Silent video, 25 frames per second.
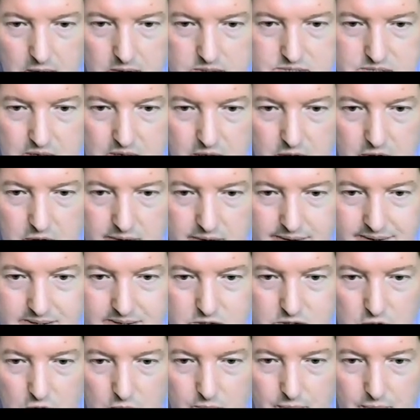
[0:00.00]
So you
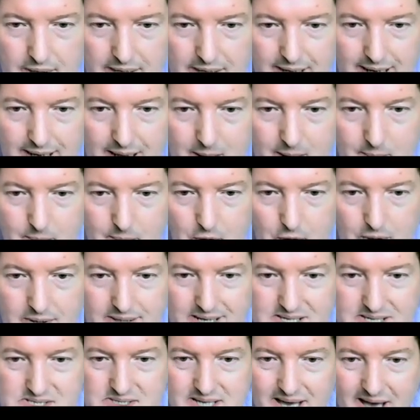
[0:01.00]
do bring a lab book. It
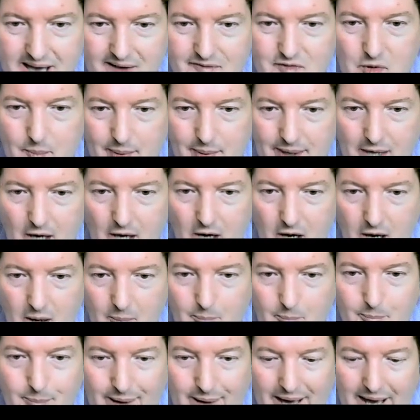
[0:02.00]
doesn't have to be
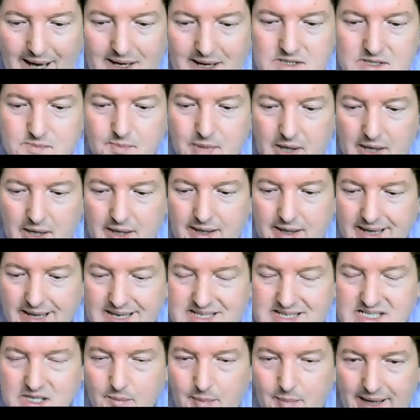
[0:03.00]
hard-backed, but it
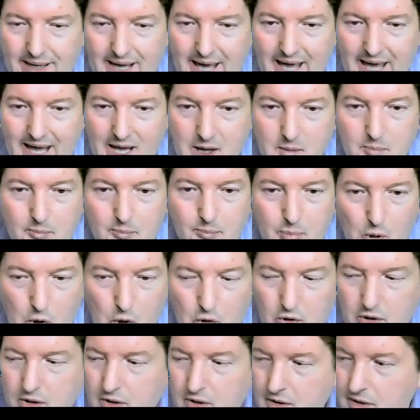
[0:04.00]
needs to be a
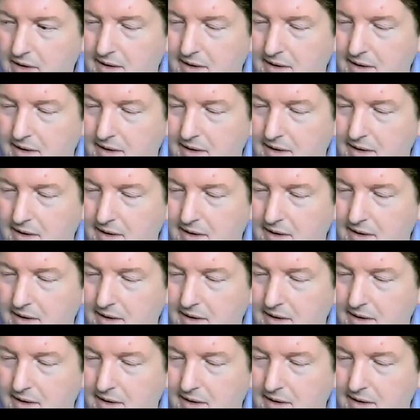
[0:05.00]
book.